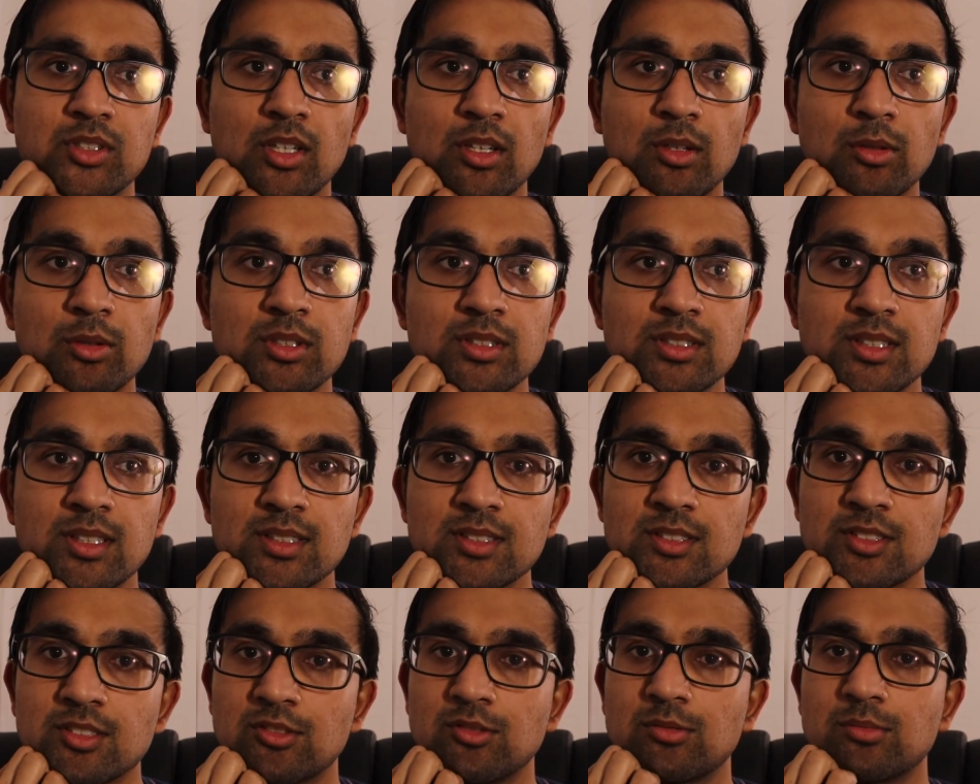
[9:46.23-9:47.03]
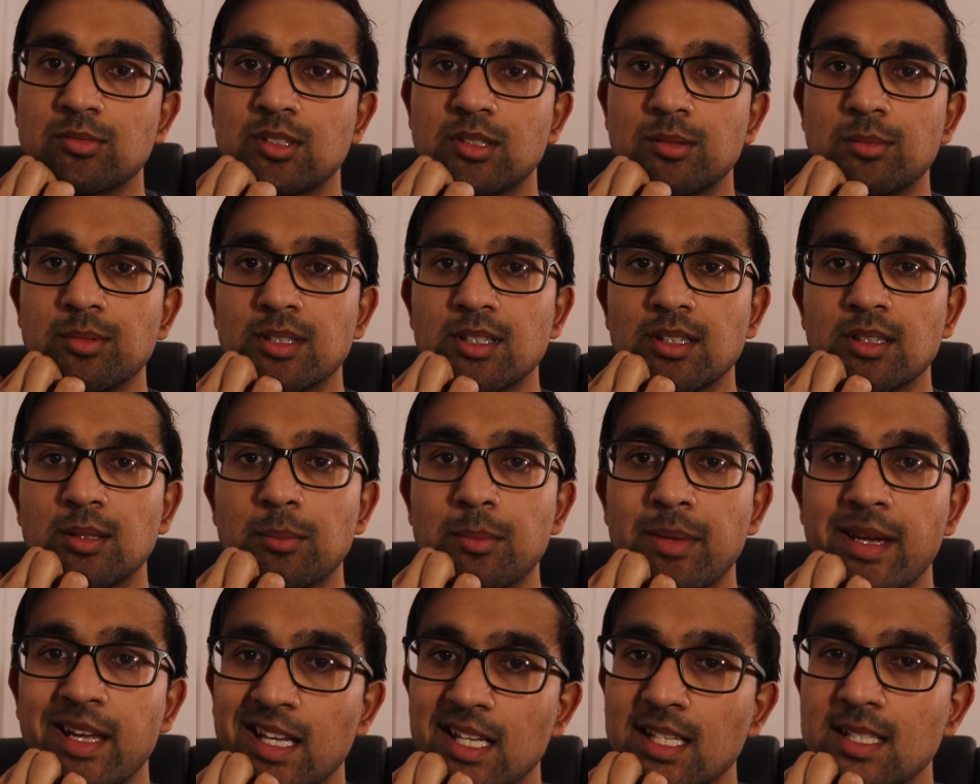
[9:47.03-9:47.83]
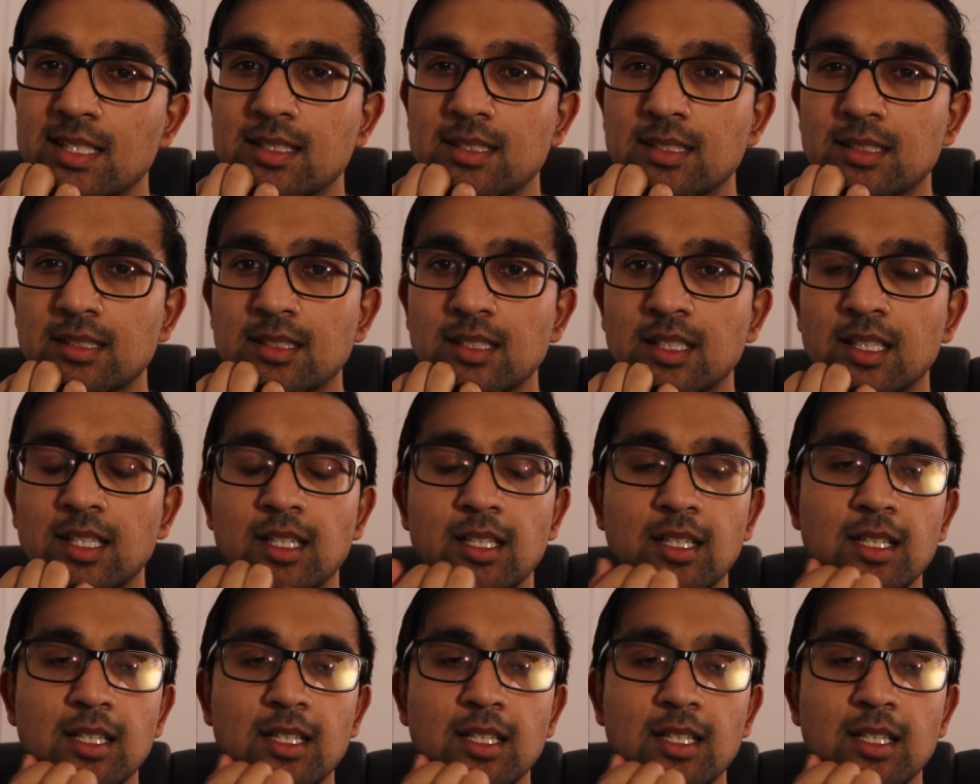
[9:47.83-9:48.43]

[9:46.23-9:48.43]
always assumed to be the man's, and